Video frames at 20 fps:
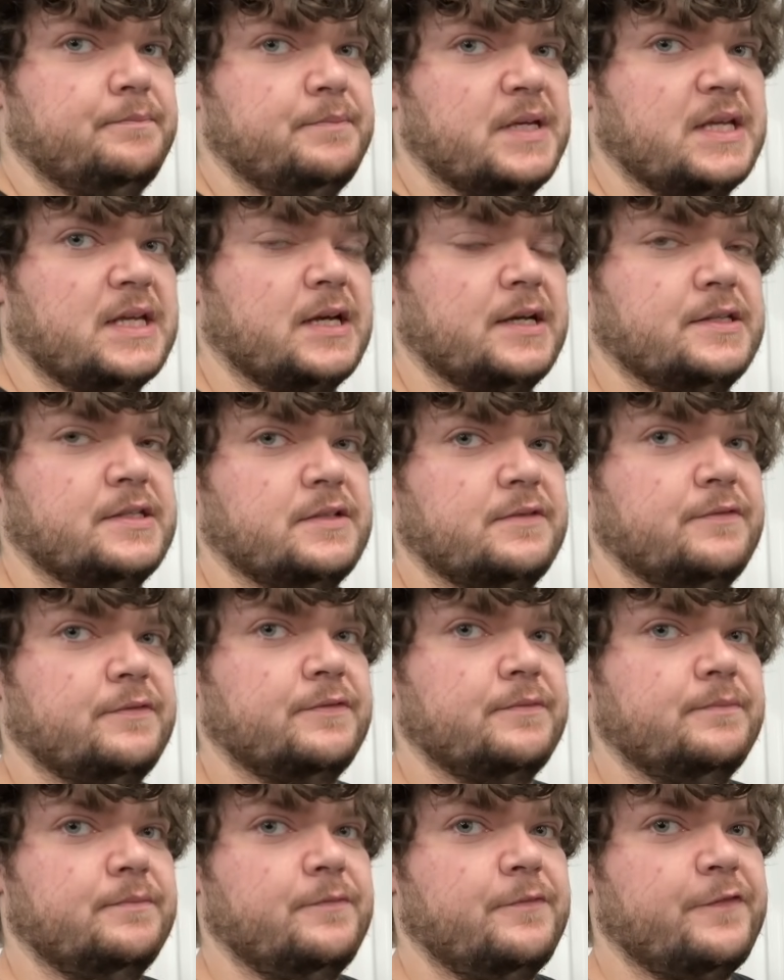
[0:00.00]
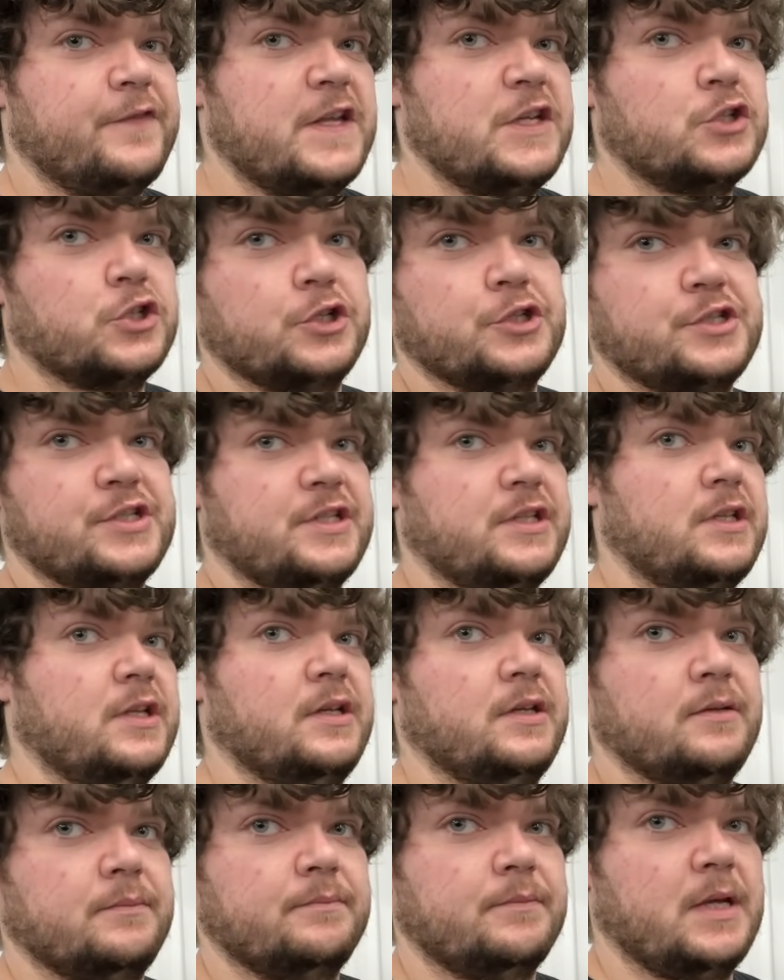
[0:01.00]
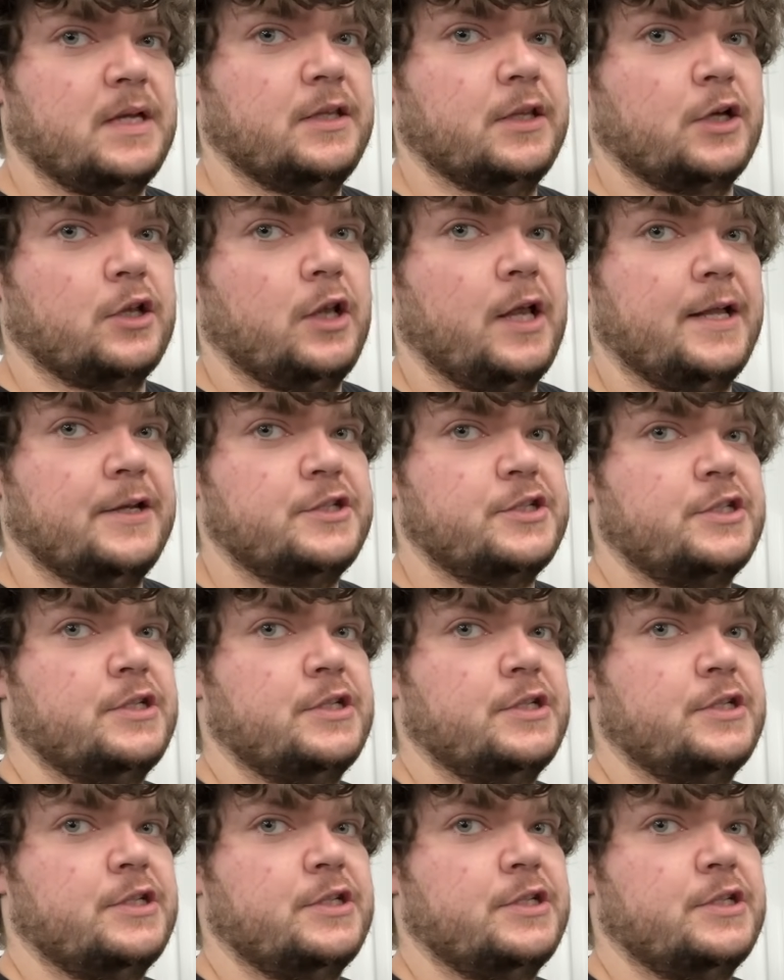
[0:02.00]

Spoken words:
Because of features in the clutch.